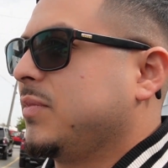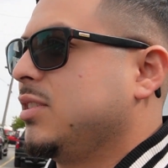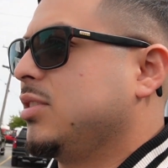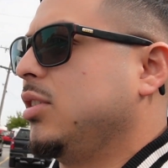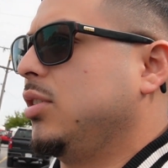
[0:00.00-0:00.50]

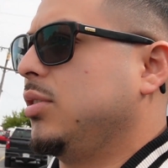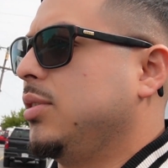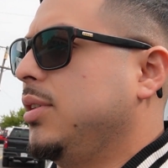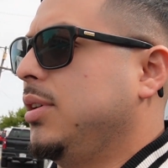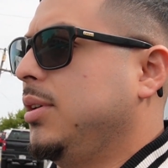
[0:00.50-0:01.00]
So,
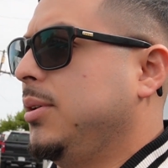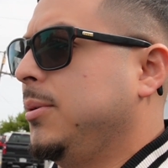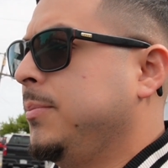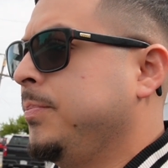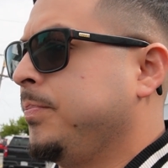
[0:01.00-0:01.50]

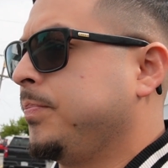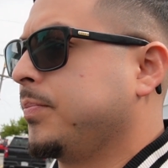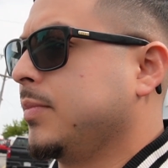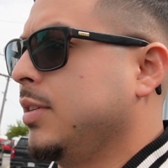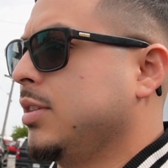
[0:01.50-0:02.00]

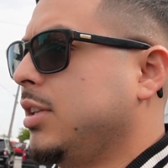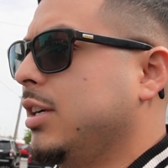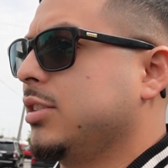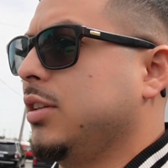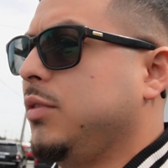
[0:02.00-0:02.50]
there's a lot
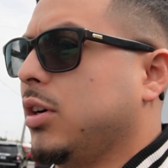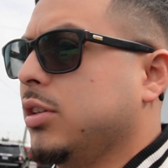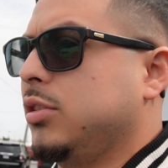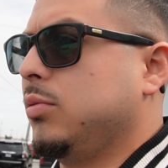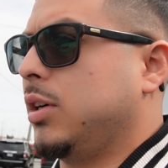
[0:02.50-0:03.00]
of stuff y'all
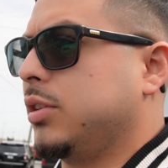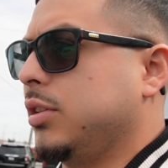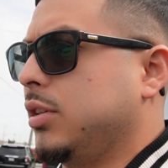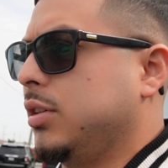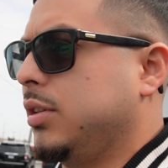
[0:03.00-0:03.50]
could do out
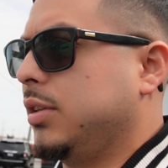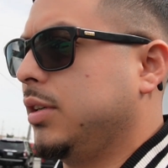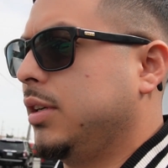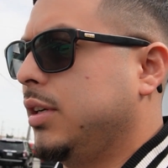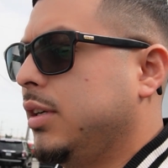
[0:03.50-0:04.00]
there
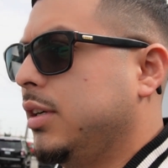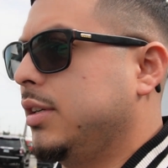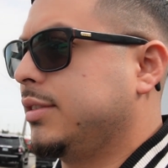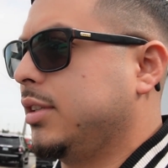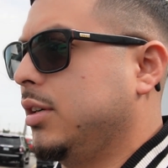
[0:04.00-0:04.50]

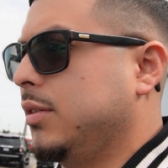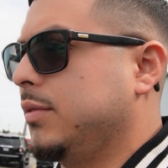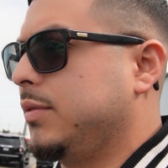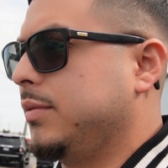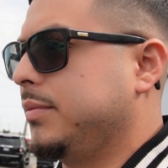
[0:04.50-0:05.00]
instead
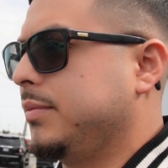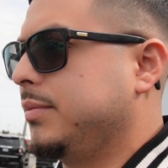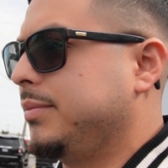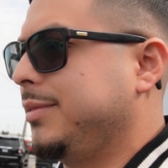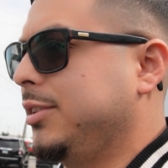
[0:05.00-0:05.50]
of,
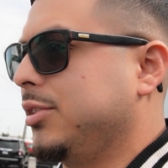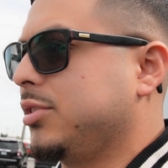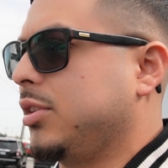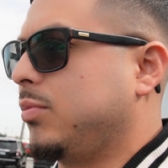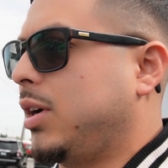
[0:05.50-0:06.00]
you know,
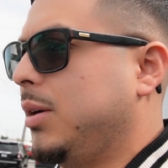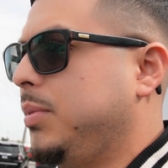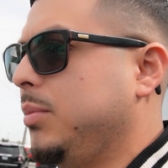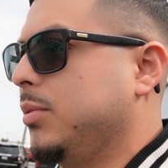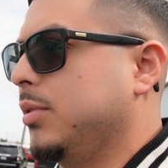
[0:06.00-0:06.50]
trying to rob
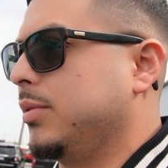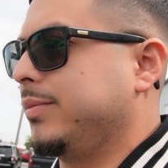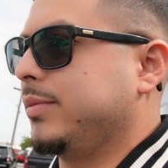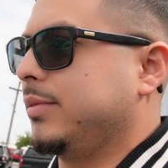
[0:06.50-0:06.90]
people and,